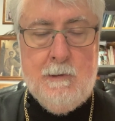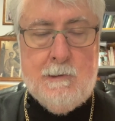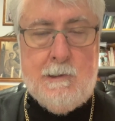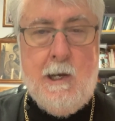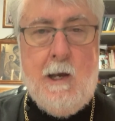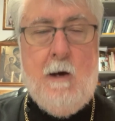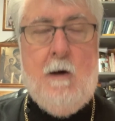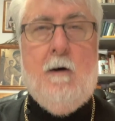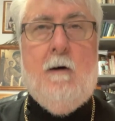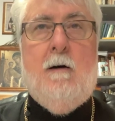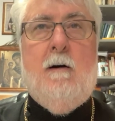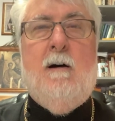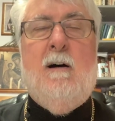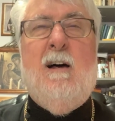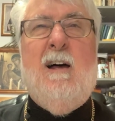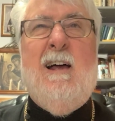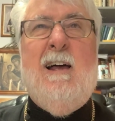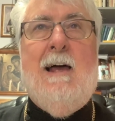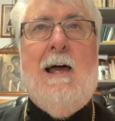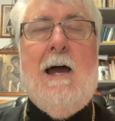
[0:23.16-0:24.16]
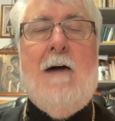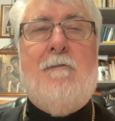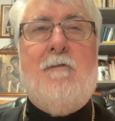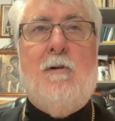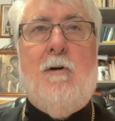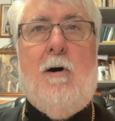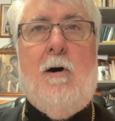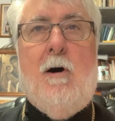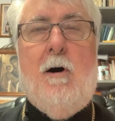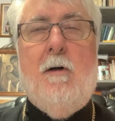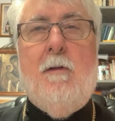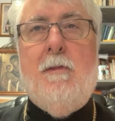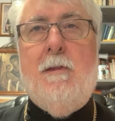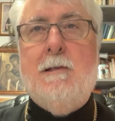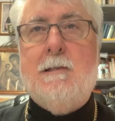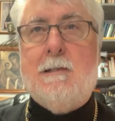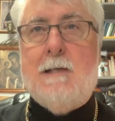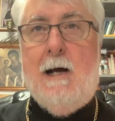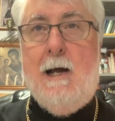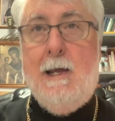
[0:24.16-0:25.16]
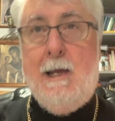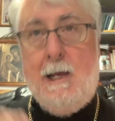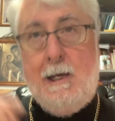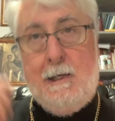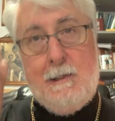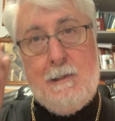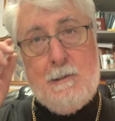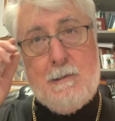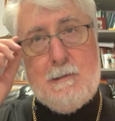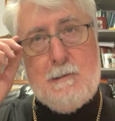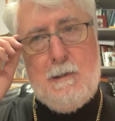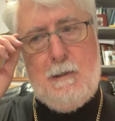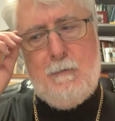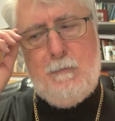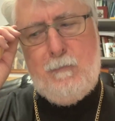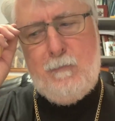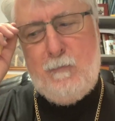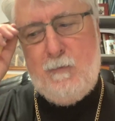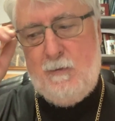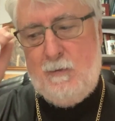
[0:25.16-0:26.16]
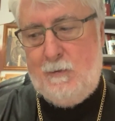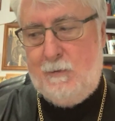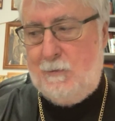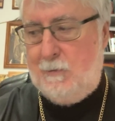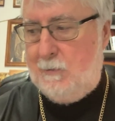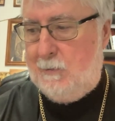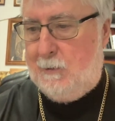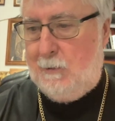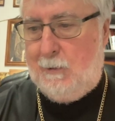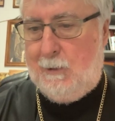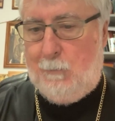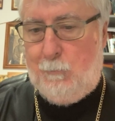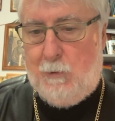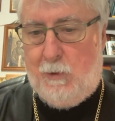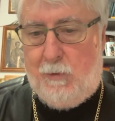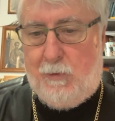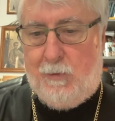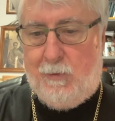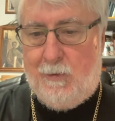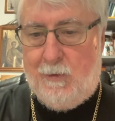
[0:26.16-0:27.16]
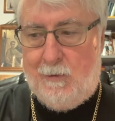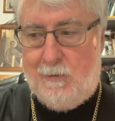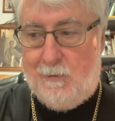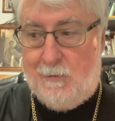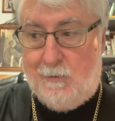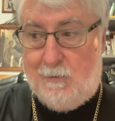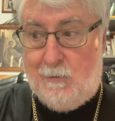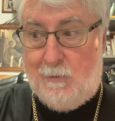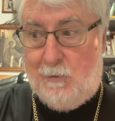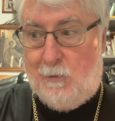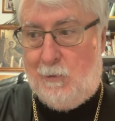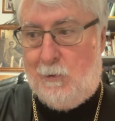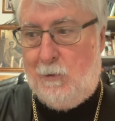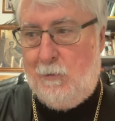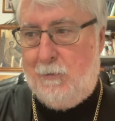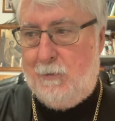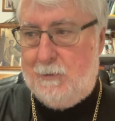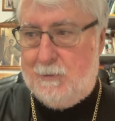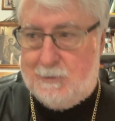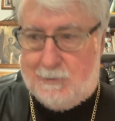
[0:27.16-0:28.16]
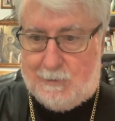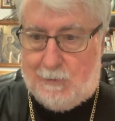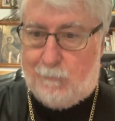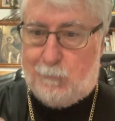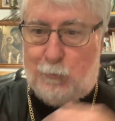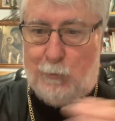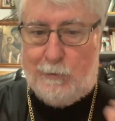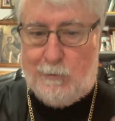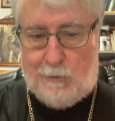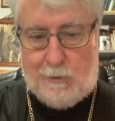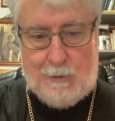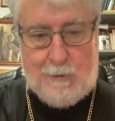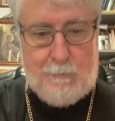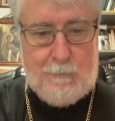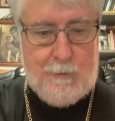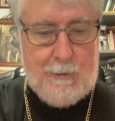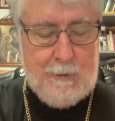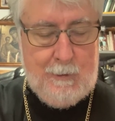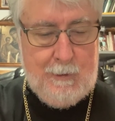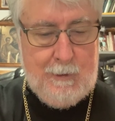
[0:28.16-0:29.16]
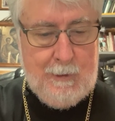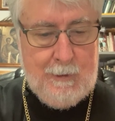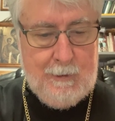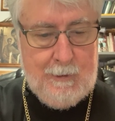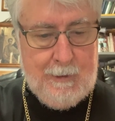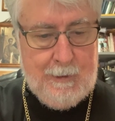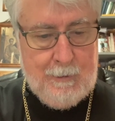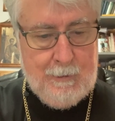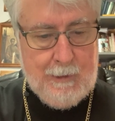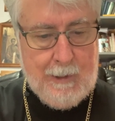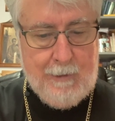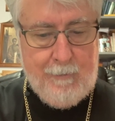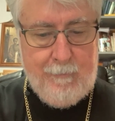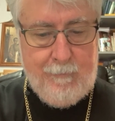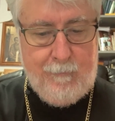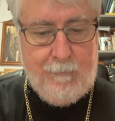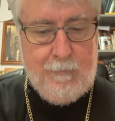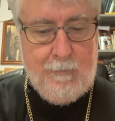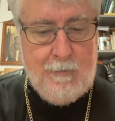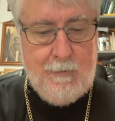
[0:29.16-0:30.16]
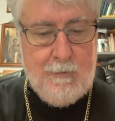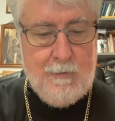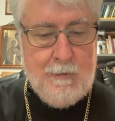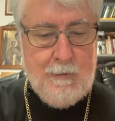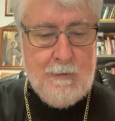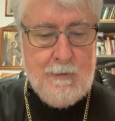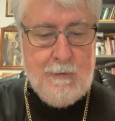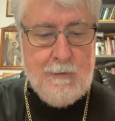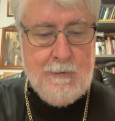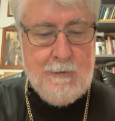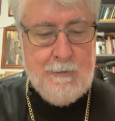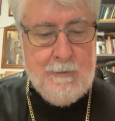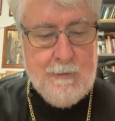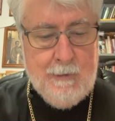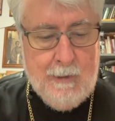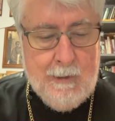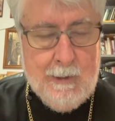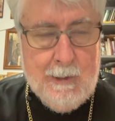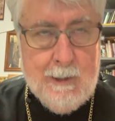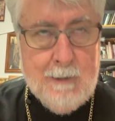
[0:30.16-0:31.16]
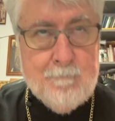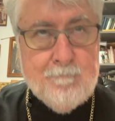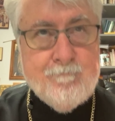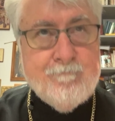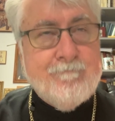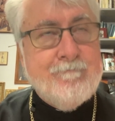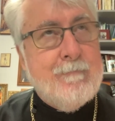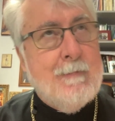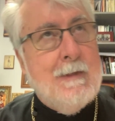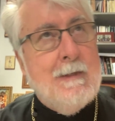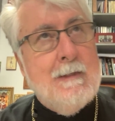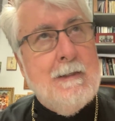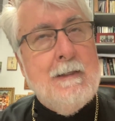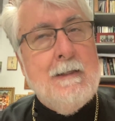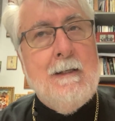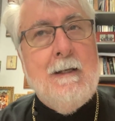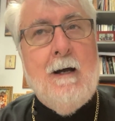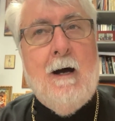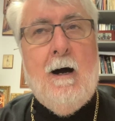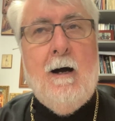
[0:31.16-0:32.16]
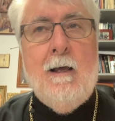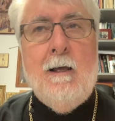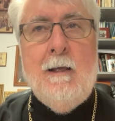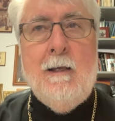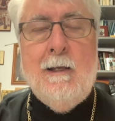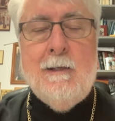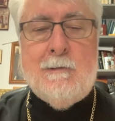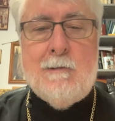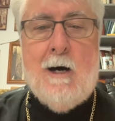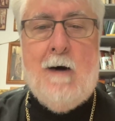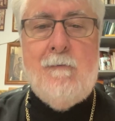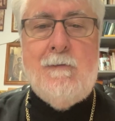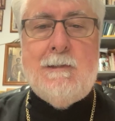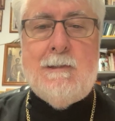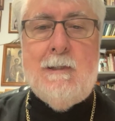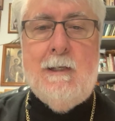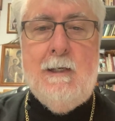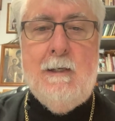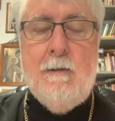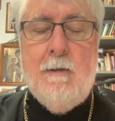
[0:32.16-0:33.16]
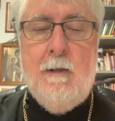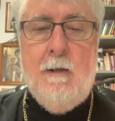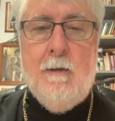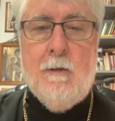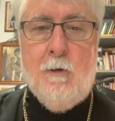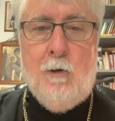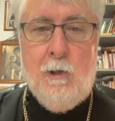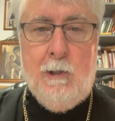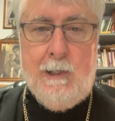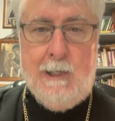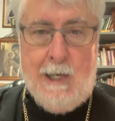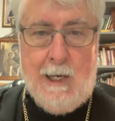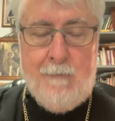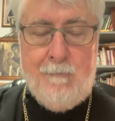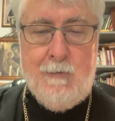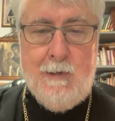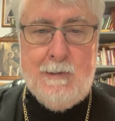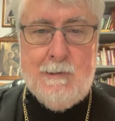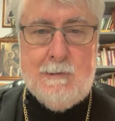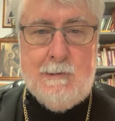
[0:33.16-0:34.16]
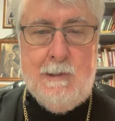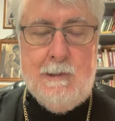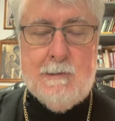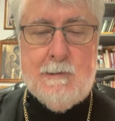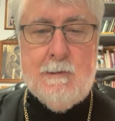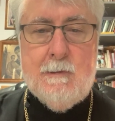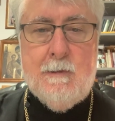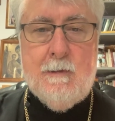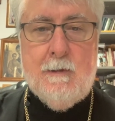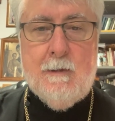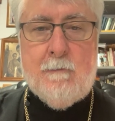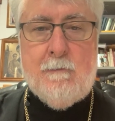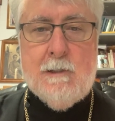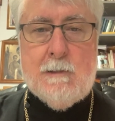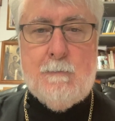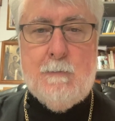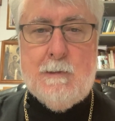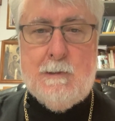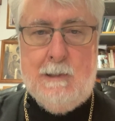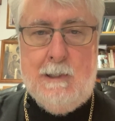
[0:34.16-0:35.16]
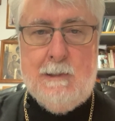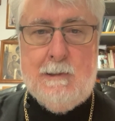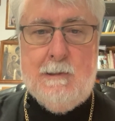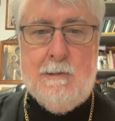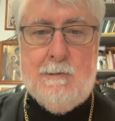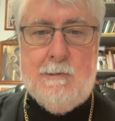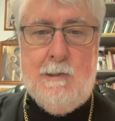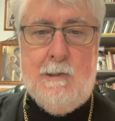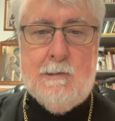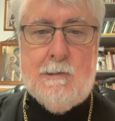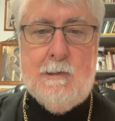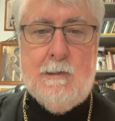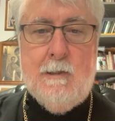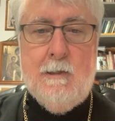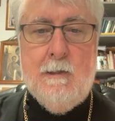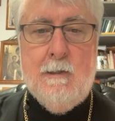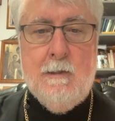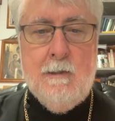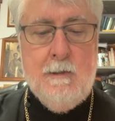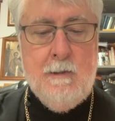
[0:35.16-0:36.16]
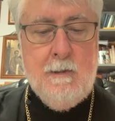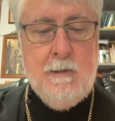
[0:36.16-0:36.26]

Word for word: So, after all this hiatus of dealing with all this stuff going on in, in, in life, um, it's obviously the Holy Advent season, the Christmas Lenten season.